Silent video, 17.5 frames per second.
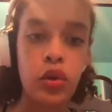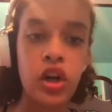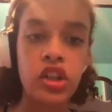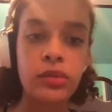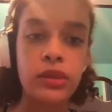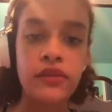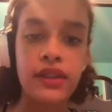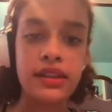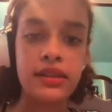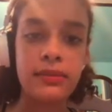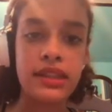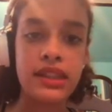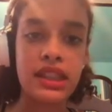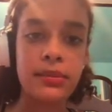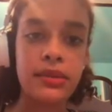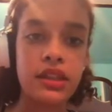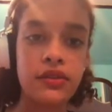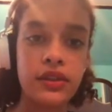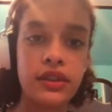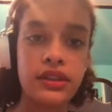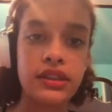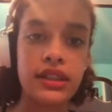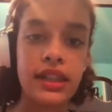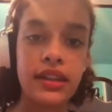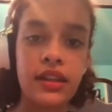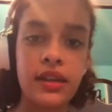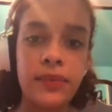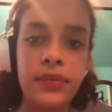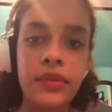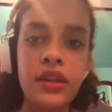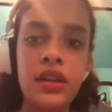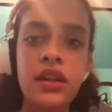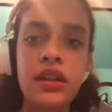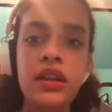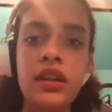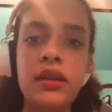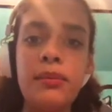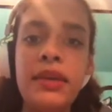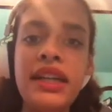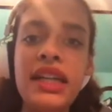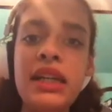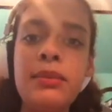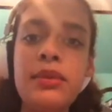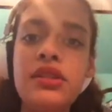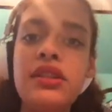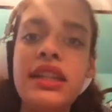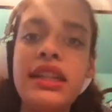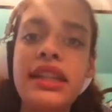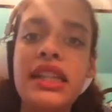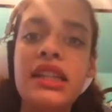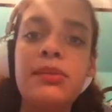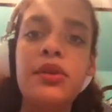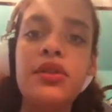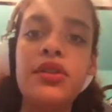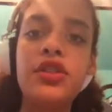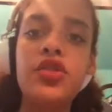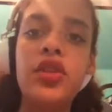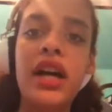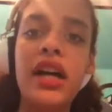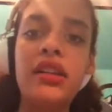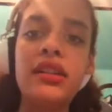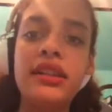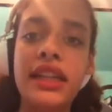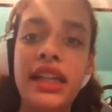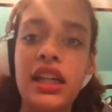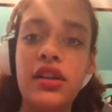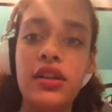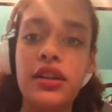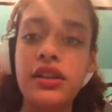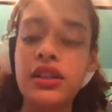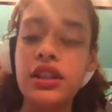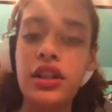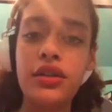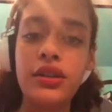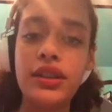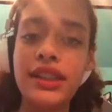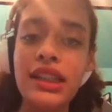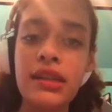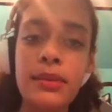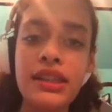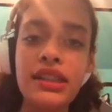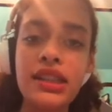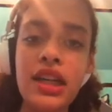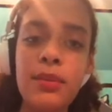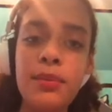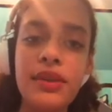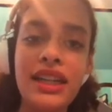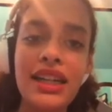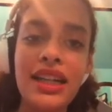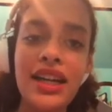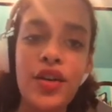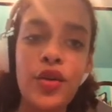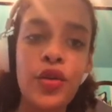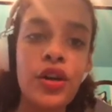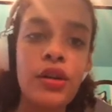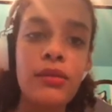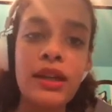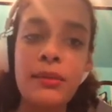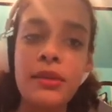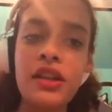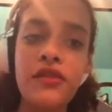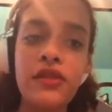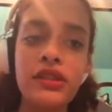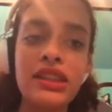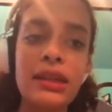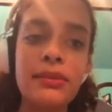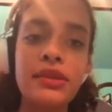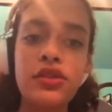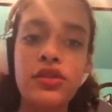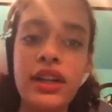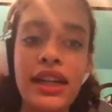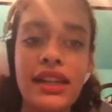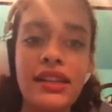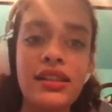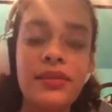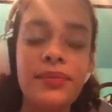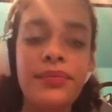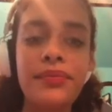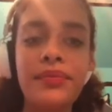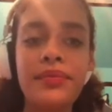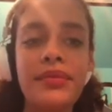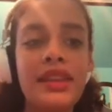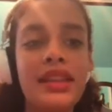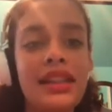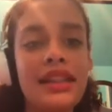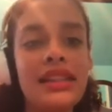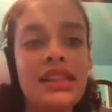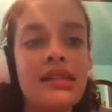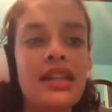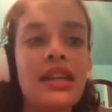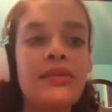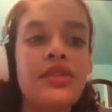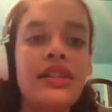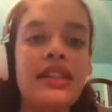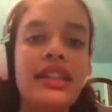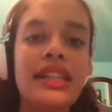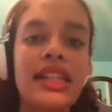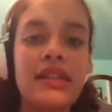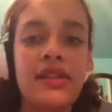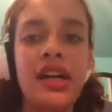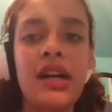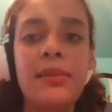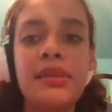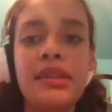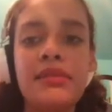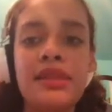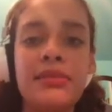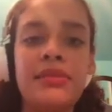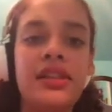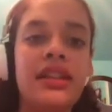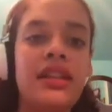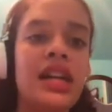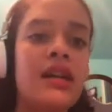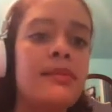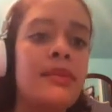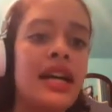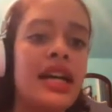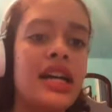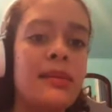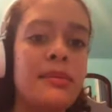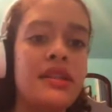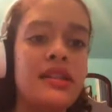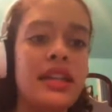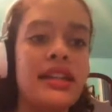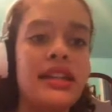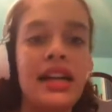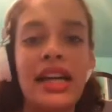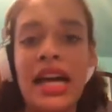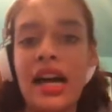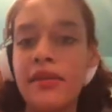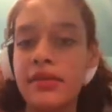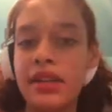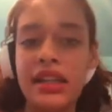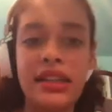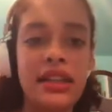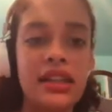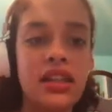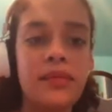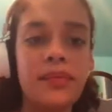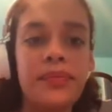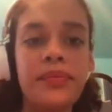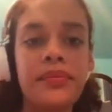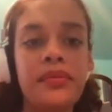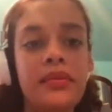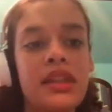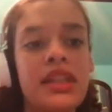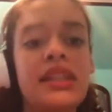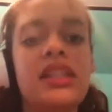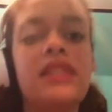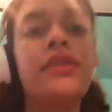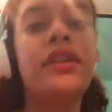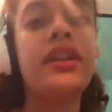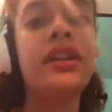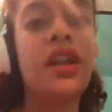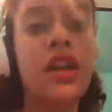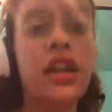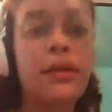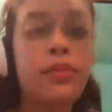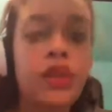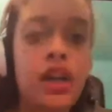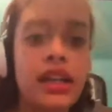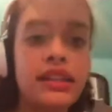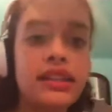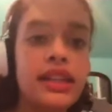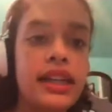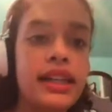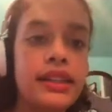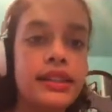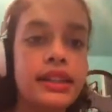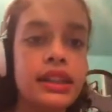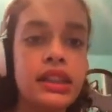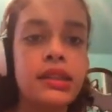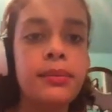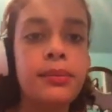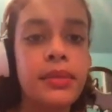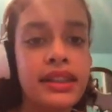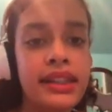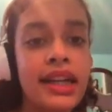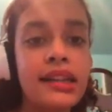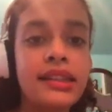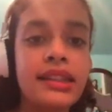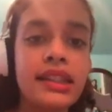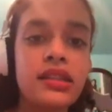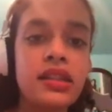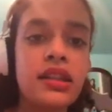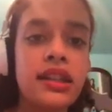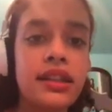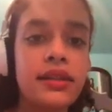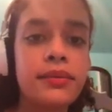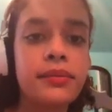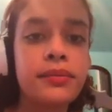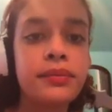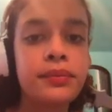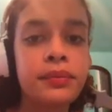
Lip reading: Watch me mess up this first thing. Making music is both trial and error. So you're gonna mess up, or maybe your first time's great. Sometimes you're gonna give up. Sometimes you're gonna come back and be like, I have an idea. It's a very hard process. But yeah, let's get started.